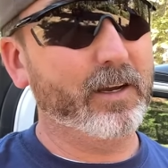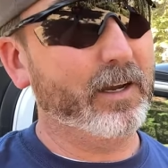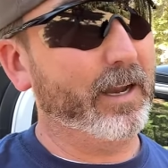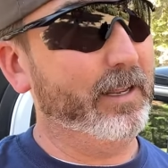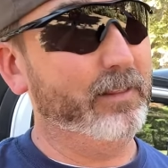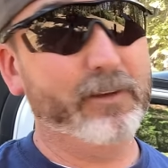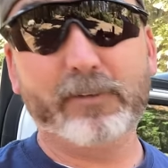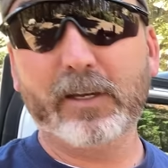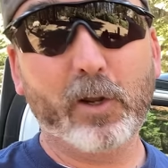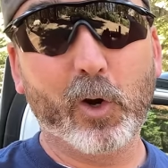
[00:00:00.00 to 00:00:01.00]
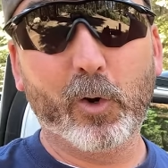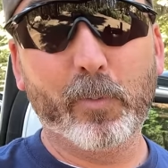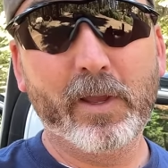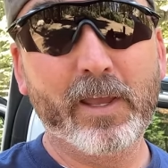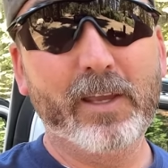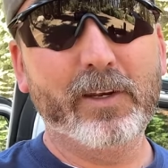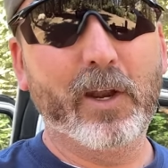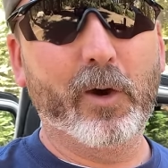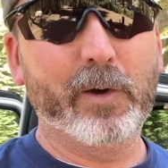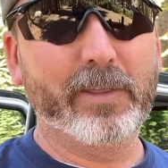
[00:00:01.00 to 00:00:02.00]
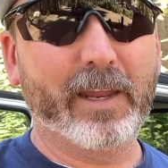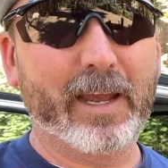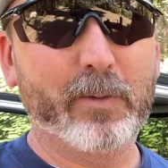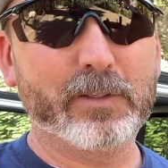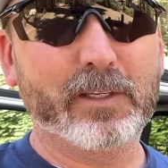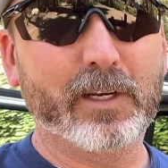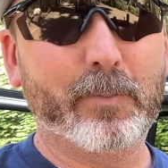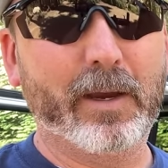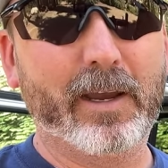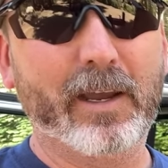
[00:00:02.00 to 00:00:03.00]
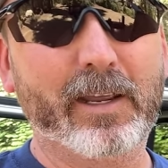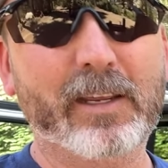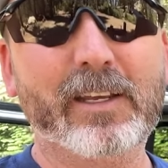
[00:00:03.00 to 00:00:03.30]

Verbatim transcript: I left it at home knowing that I was gonna buy